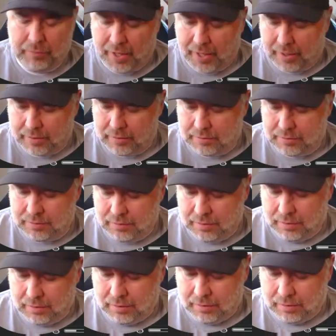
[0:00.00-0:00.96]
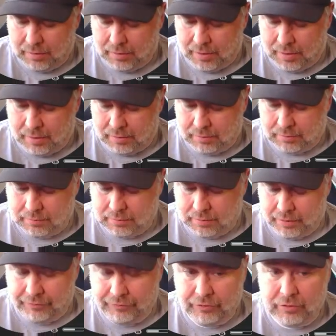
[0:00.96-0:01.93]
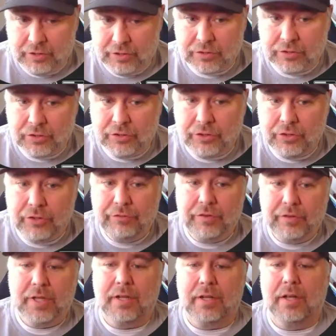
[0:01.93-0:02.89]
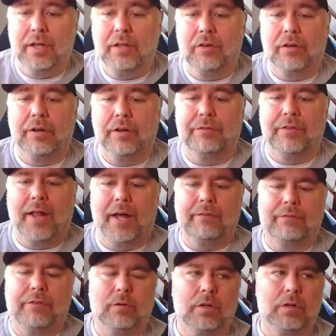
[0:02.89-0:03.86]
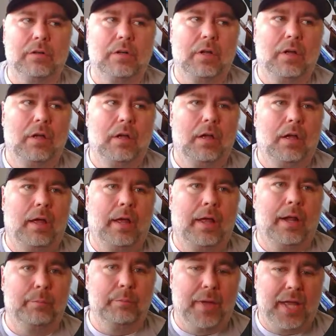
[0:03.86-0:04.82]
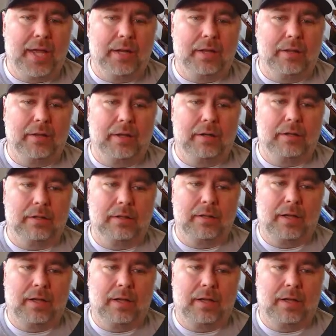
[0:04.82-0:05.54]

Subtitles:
Package. Now, if you just do UV init, you'll get a flat folder and a main in there.